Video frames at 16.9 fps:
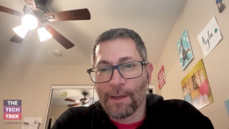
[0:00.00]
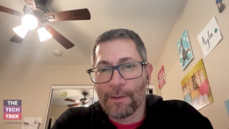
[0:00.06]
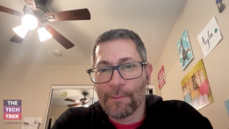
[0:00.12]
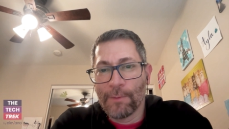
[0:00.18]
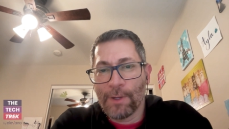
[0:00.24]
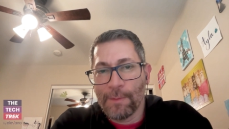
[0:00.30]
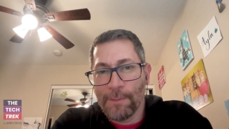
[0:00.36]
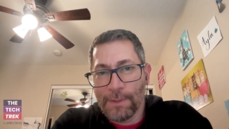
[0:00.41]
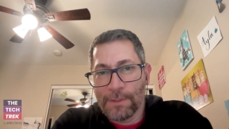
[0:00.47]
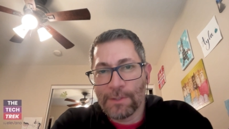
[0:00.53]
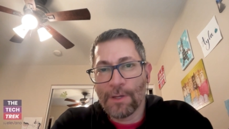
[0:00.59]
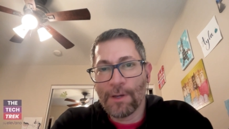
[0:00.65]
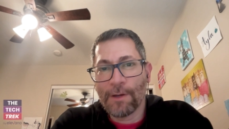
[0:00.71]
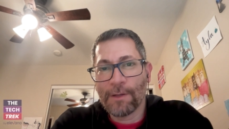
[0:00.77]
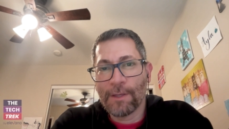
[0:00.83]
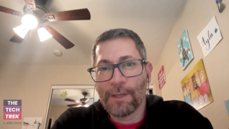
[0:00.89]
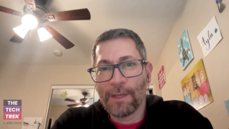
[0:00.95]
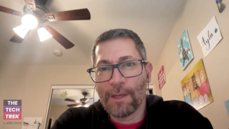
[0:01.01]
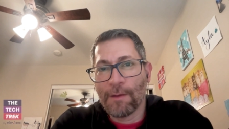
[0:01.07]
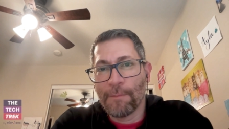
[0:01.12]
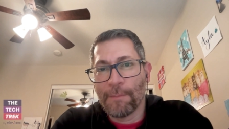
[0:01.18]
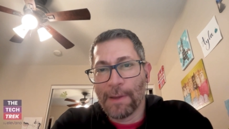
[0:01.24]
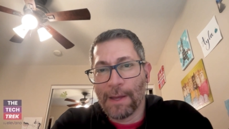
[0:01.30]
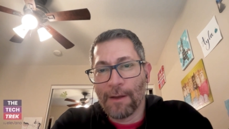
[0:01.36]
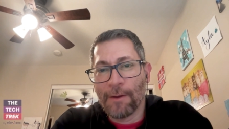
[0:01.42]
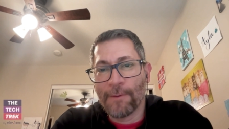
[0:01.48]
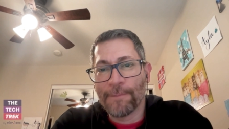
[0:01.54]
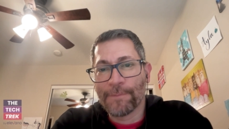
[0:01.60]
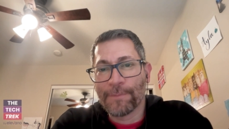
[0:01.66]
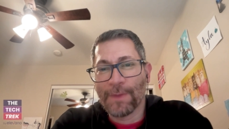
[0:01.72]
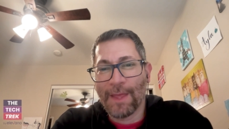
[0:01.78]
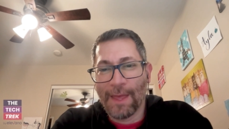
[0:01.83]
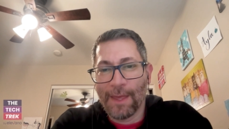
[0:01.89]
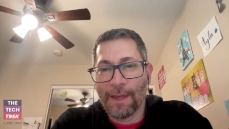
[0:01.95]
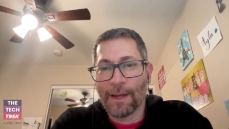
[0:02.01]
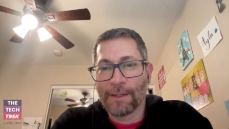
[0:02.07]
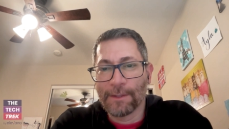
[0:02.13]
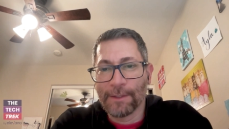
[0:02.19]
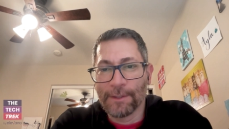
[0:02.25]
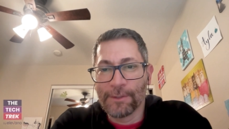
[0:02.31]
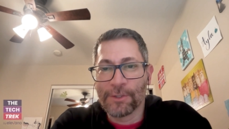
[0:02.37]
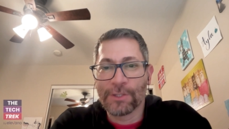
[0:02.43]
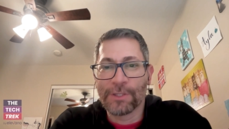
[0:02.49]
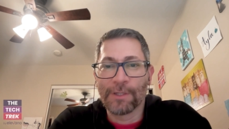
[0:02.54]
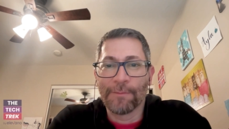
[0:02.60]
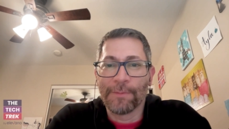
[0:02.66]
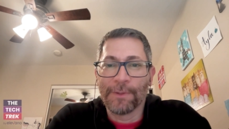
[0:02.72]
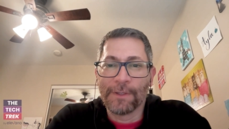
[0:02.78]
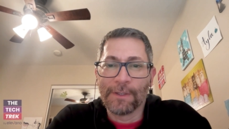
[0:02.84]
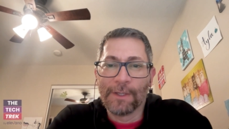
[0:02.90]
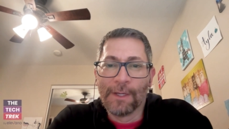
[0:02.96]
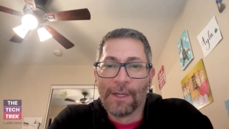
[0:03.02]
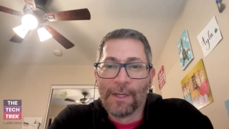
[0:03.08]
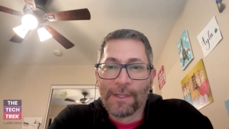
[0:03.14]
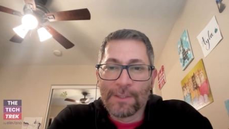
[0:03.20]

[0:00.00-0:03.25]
and we're going to be talking about AI leadership and